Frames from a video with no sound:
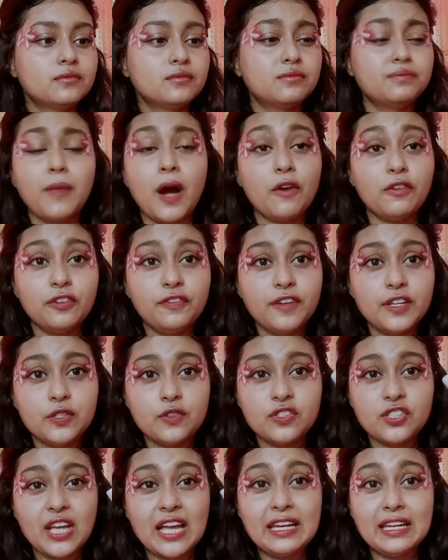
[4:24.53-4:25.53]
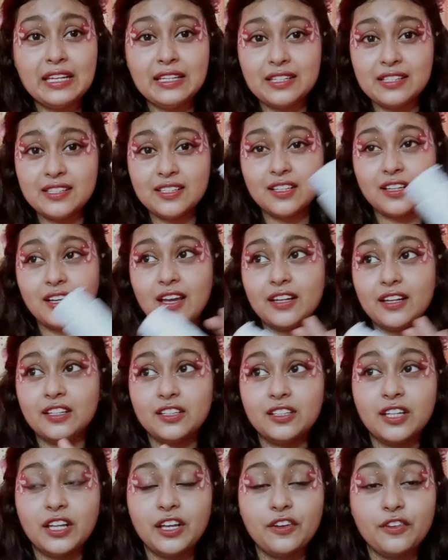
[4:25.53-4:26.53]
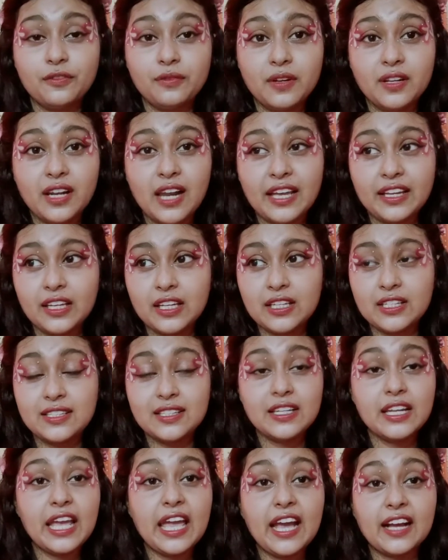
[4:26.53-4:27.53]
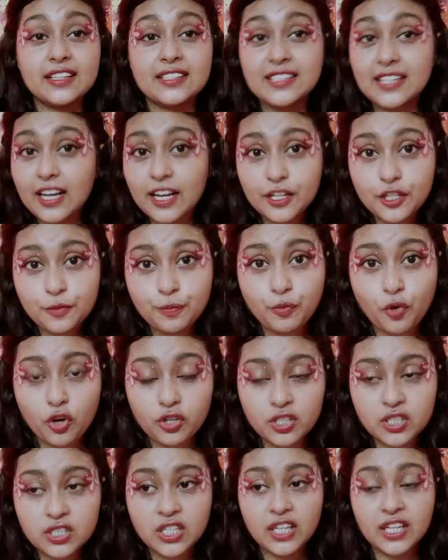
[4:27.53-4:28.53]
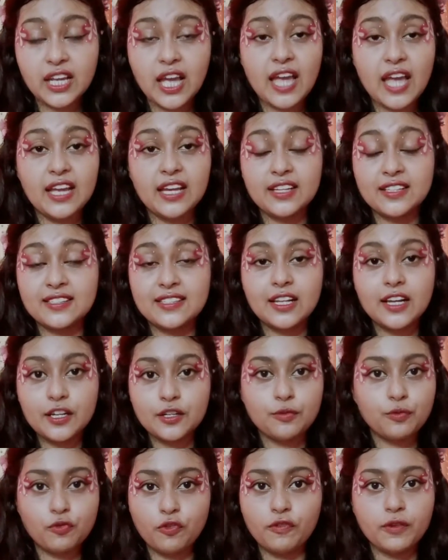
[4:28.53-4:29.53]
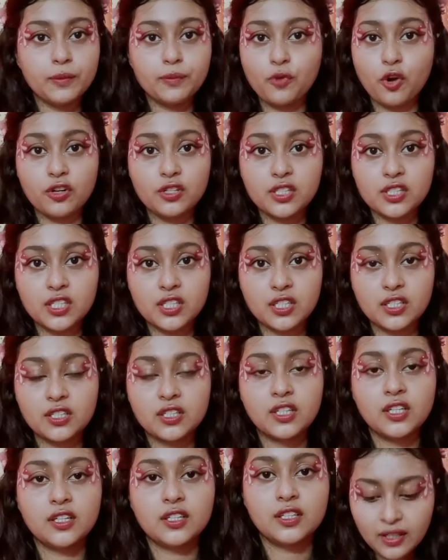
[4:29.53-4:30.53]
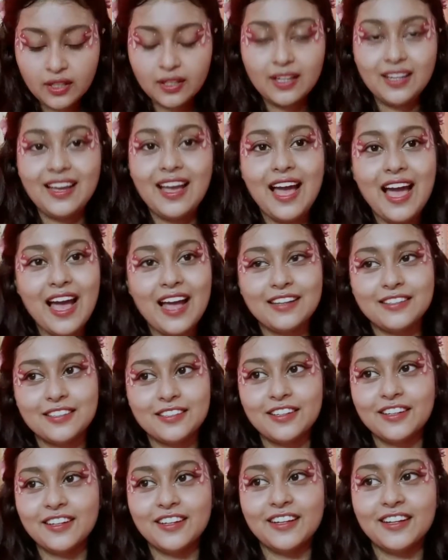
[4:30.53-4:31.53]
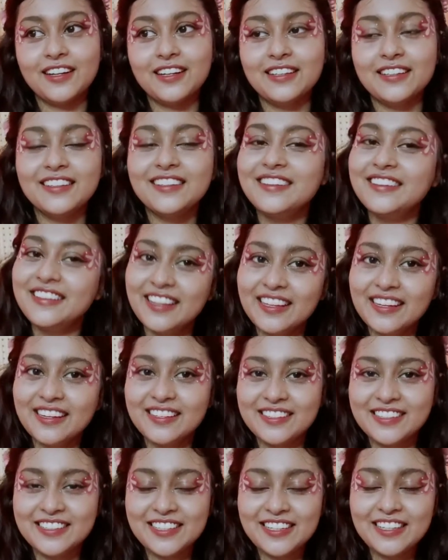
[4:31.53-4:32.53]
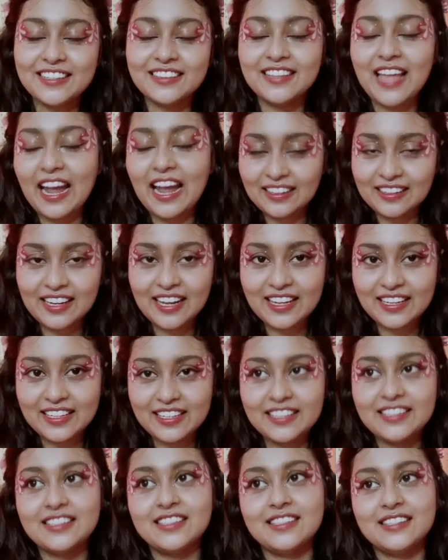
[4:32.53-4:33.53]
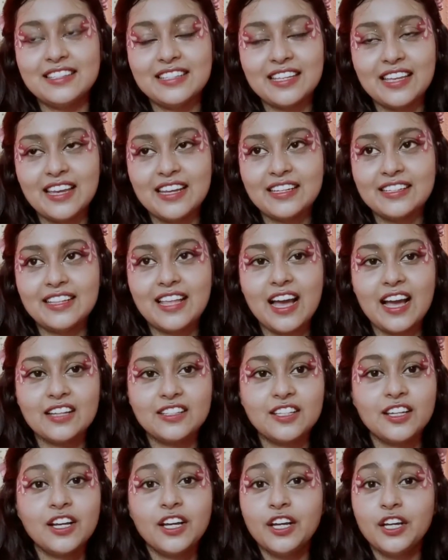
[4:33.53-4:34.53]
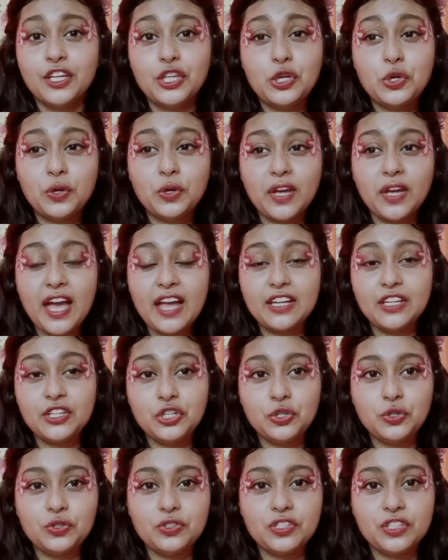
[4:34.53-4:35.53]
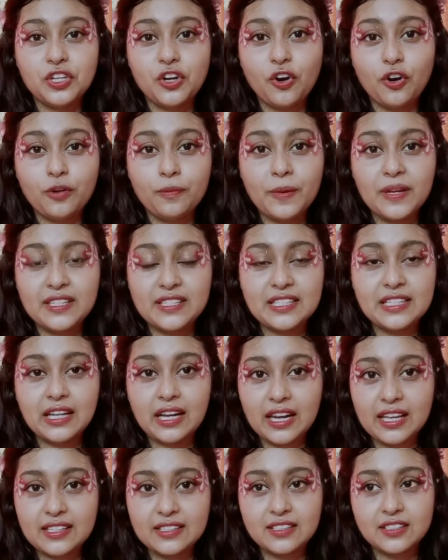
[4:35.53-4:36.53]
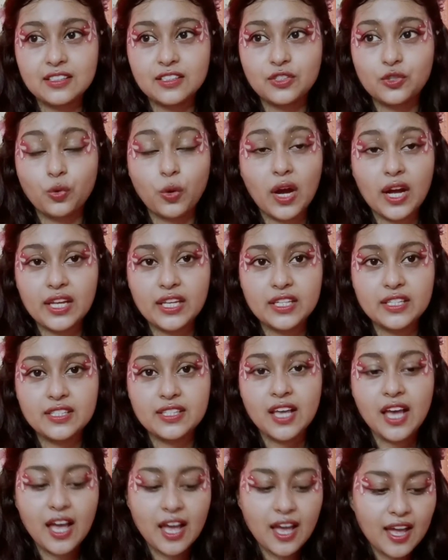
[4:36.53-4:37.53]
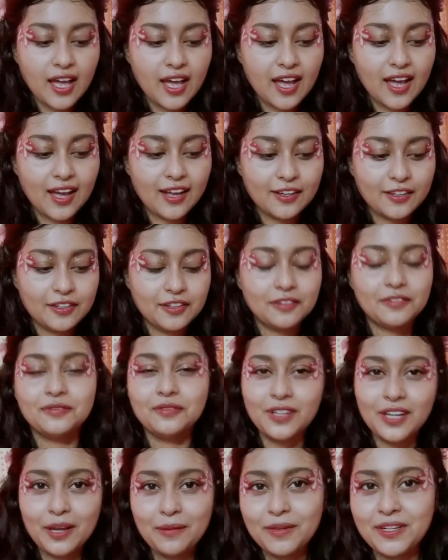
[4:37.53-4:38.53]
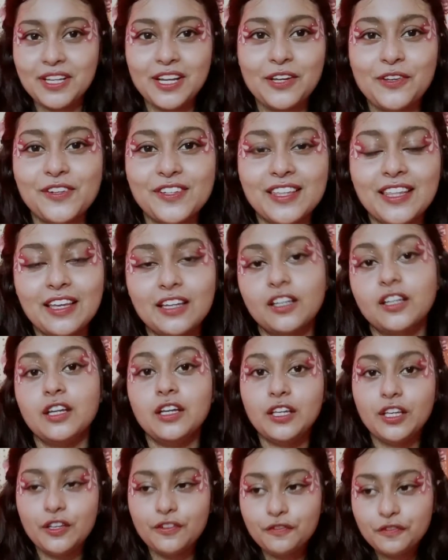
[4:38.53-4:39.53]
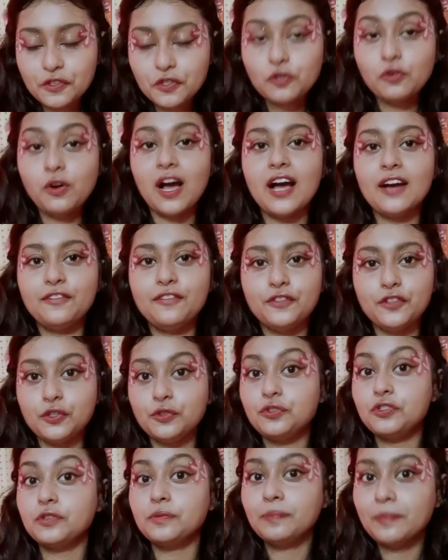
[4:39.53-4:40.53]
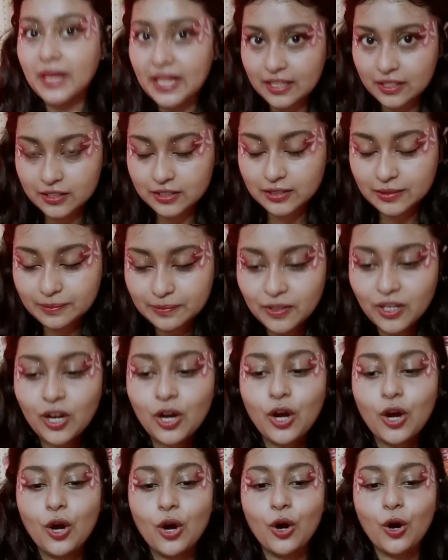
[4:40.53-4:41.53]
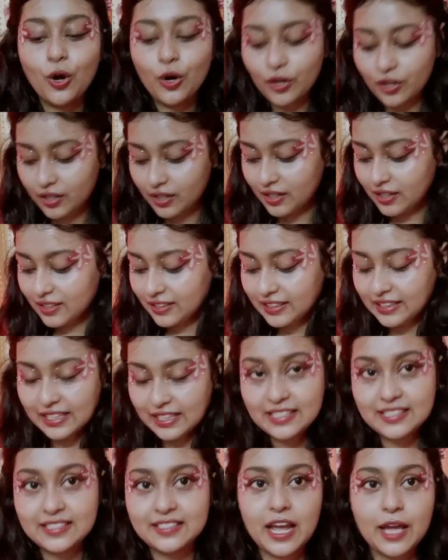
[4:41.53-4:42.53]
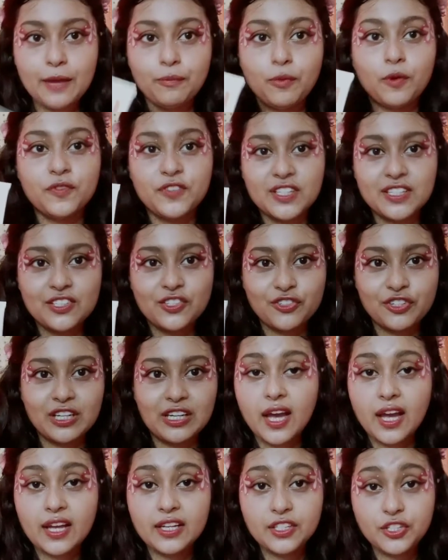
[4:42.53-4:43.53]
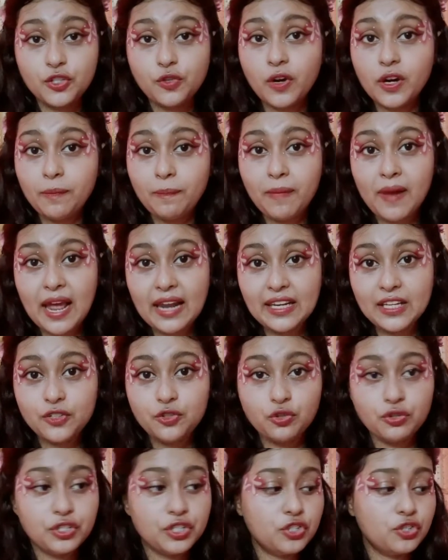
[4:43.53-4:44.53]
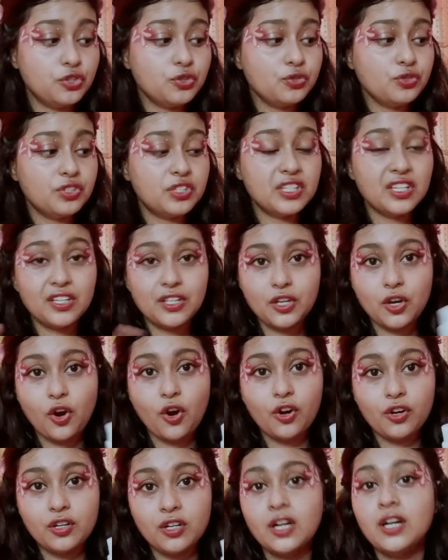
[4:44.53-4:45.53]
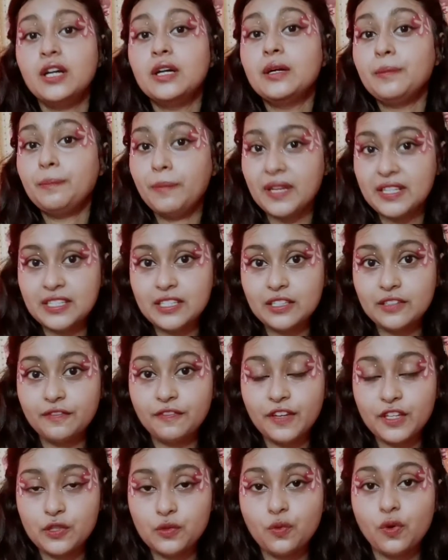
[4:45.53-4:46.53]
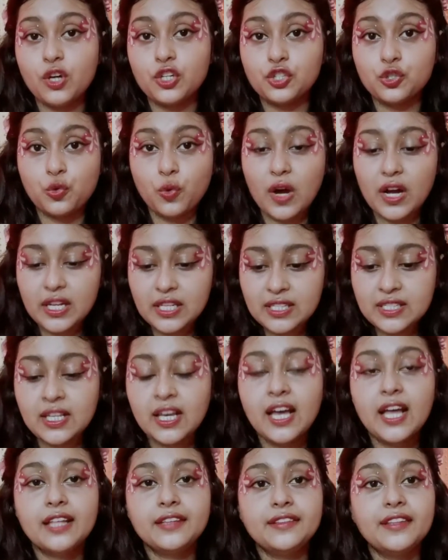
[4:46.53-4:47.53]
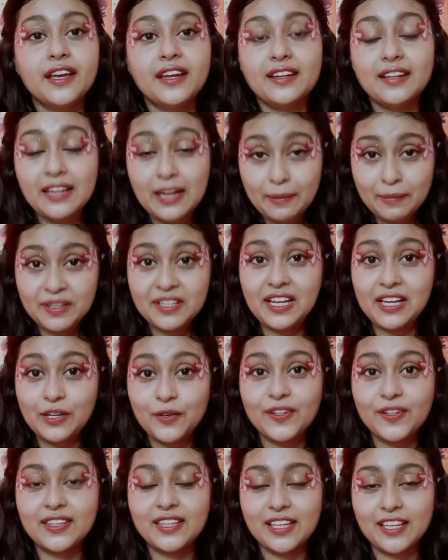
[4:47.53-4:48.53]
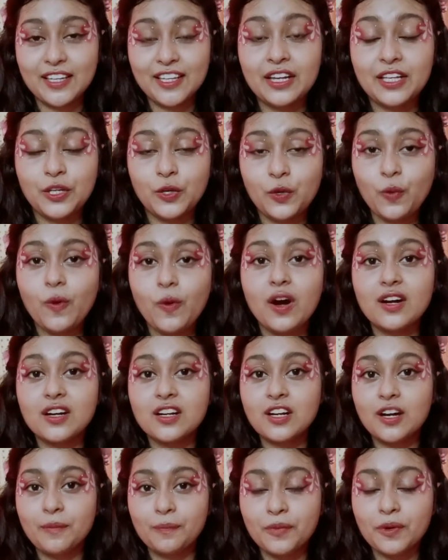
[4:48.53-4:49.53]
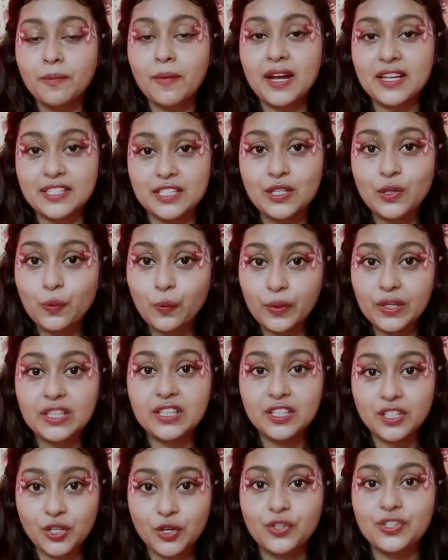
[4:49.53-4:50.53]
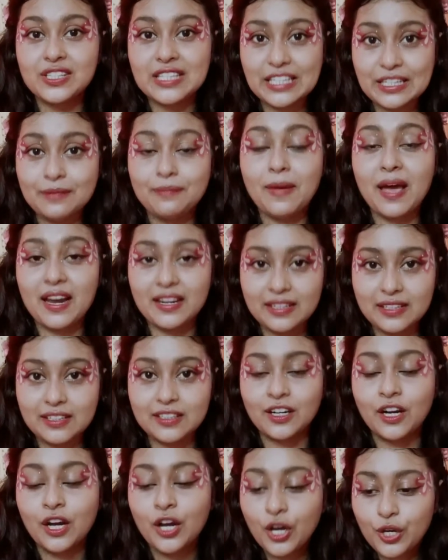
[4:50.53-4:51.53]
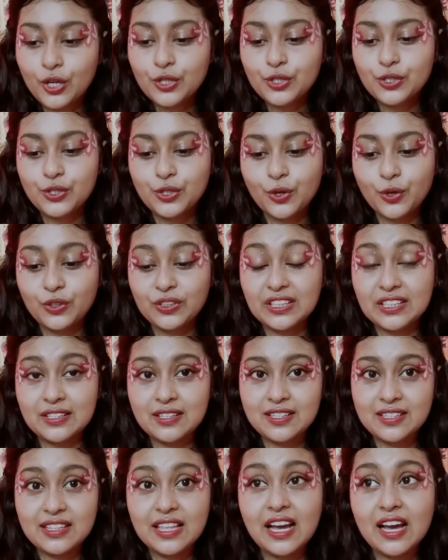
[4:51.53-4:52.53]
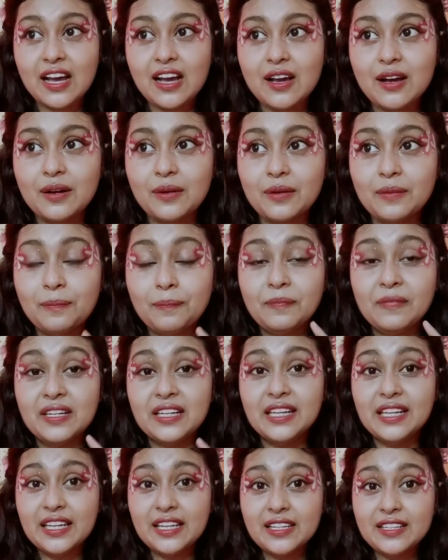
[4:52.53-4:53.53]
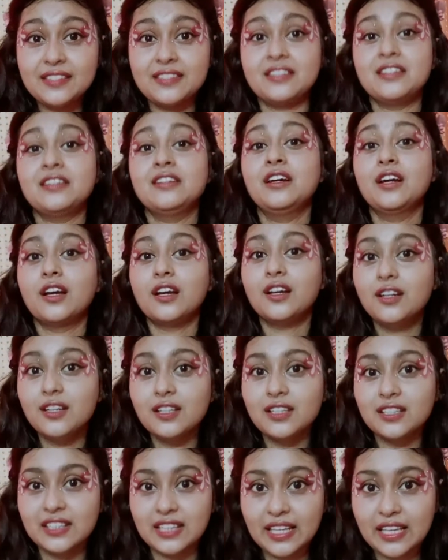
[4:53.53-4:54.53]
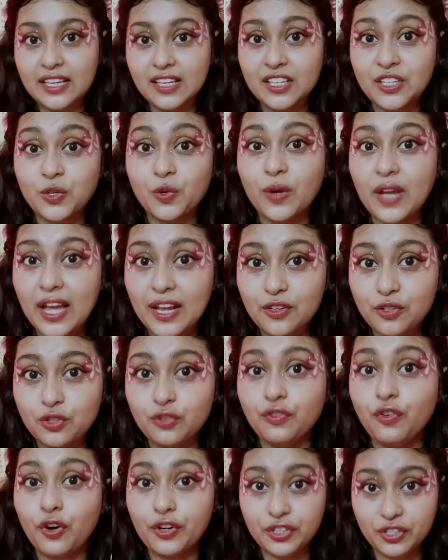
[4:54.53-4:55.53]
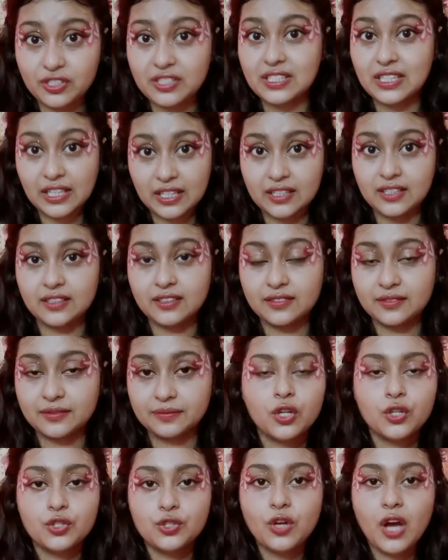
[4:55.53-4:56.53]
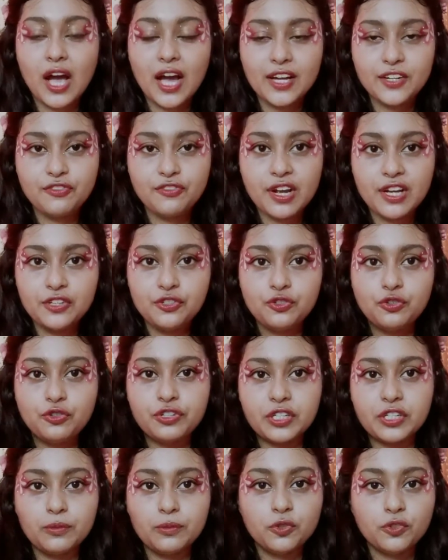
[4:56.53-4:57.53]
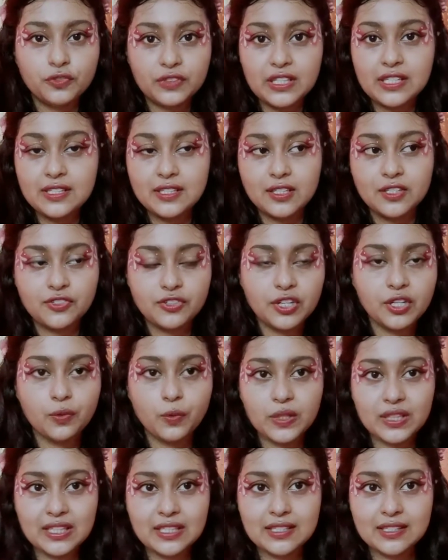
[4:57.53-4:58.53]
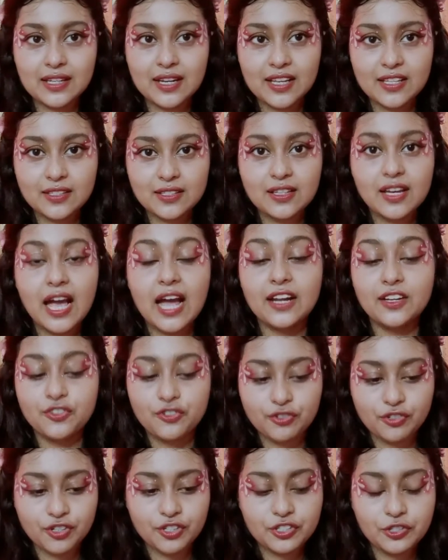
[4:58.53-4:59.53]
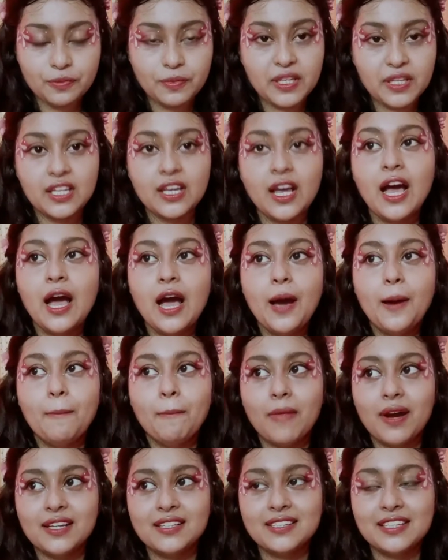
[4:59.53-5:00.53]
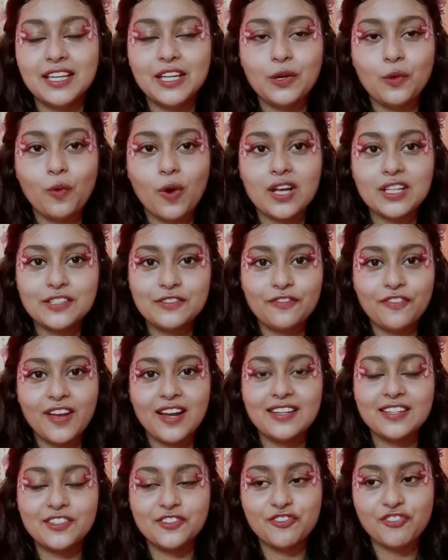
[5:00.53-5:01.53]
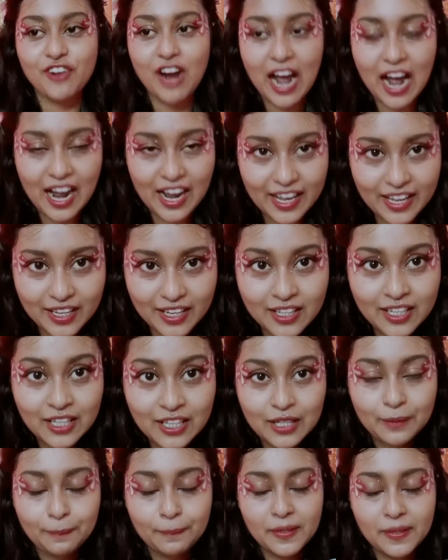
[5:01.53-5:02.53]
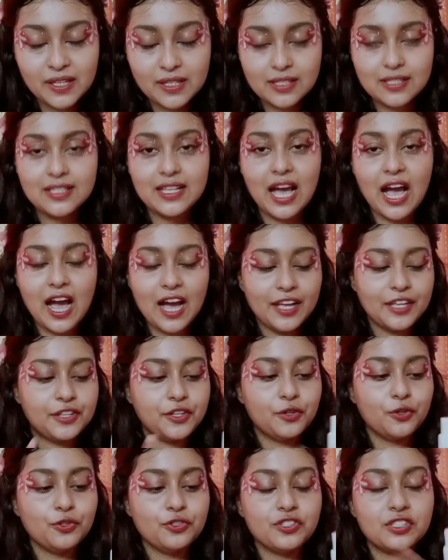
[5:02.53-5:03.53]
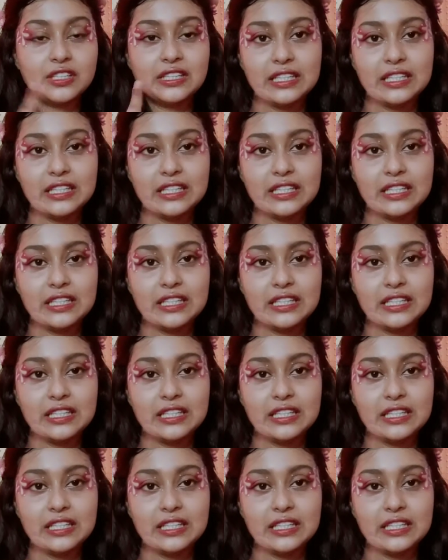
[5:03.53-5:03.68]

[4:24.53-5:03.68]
powder face wash, and it is an excellent product, excellent foaming product. And that lady said that you can use your basic cleanser twice. And let me tell you a thing, if you have used makeup or this type of sunscreen and you are planning to use your basic face wash twice, then let me tell you a thing, you are compromising with your skin barrier. So this is the least good thing you can do for your skin. So I tried to remove this sunscreen with this cleanser, and trust me, my skin was felt dry because I used